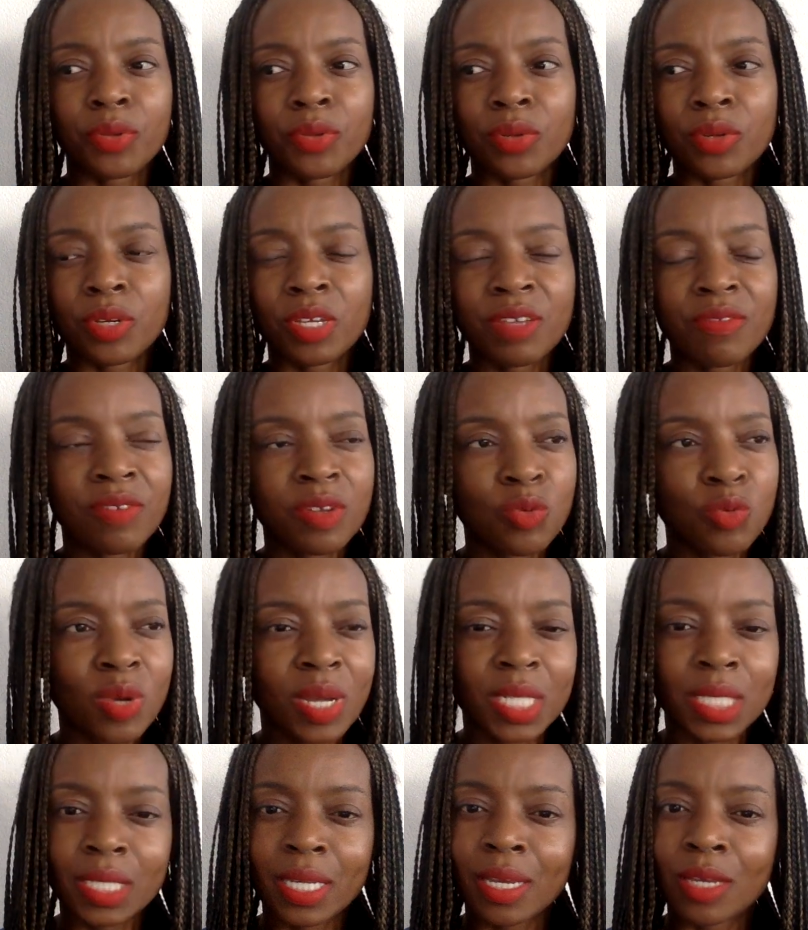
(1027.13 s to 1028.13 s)
Even
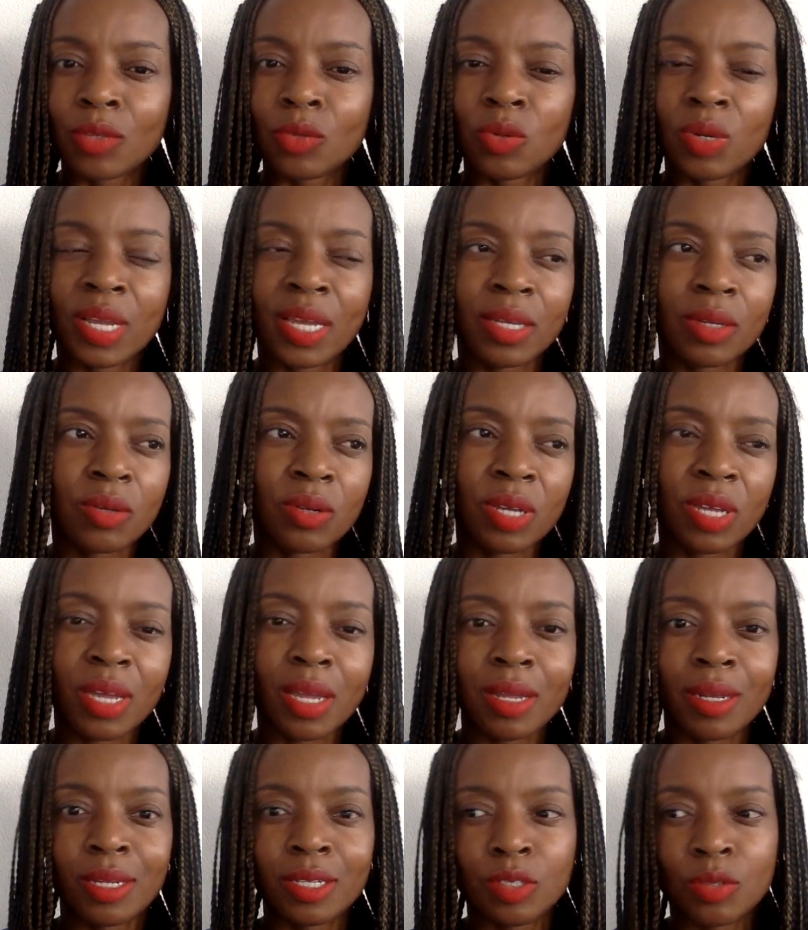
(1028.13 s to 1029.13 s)
one day you like,
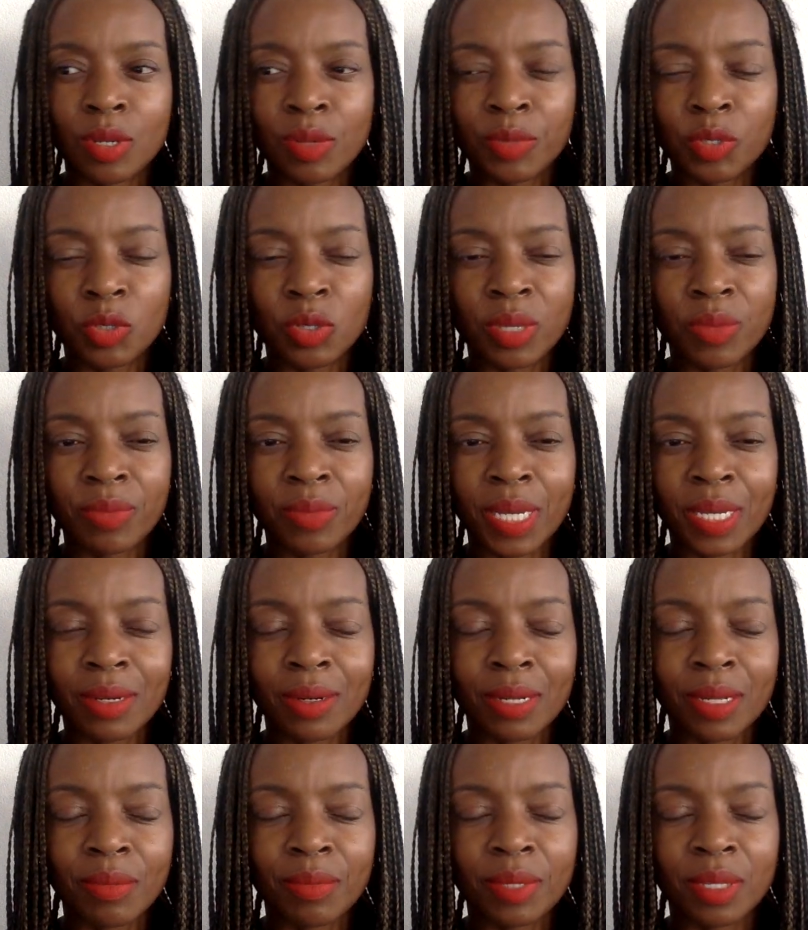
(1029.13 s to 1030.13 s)
okay, let me do my
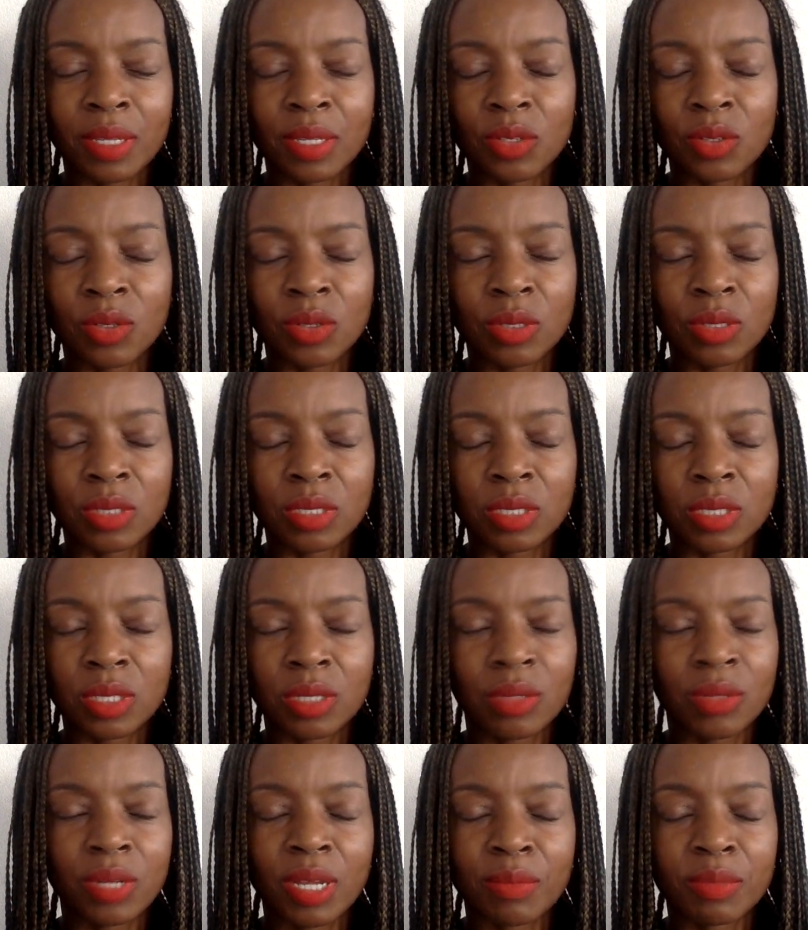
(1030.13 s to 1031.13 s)
Kriya, but then you notice,
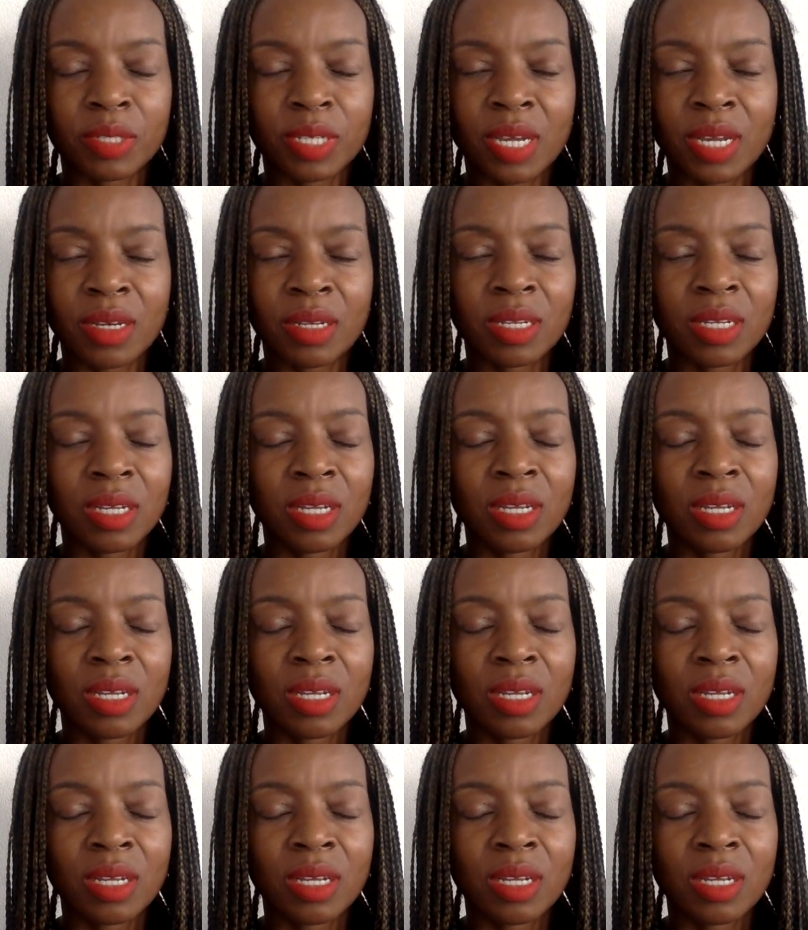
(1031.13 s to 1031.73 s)
look, I'm tired.